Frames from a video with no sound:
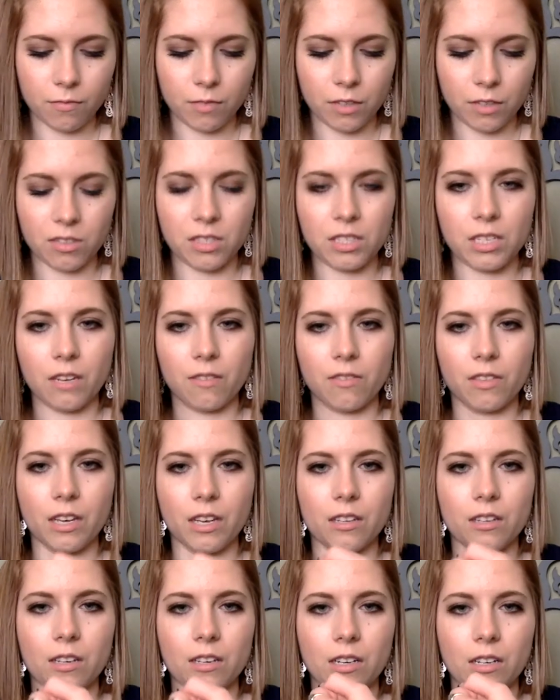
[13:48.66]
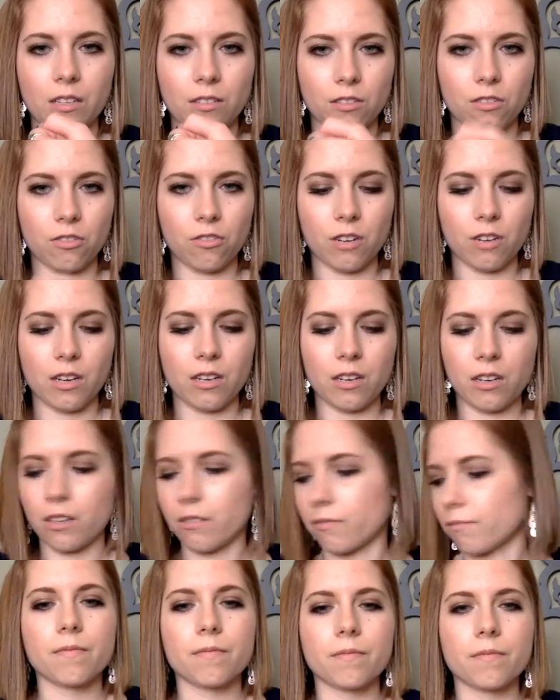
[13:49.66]
Seeing if it hasn't dried yet.
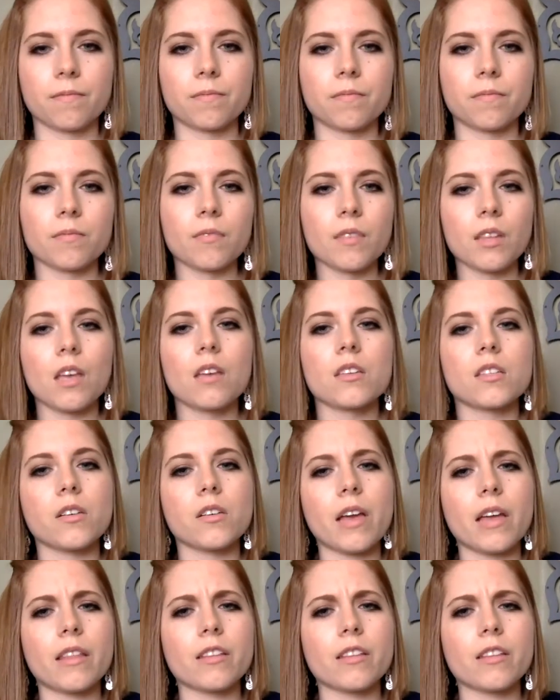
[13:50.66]
So yeah,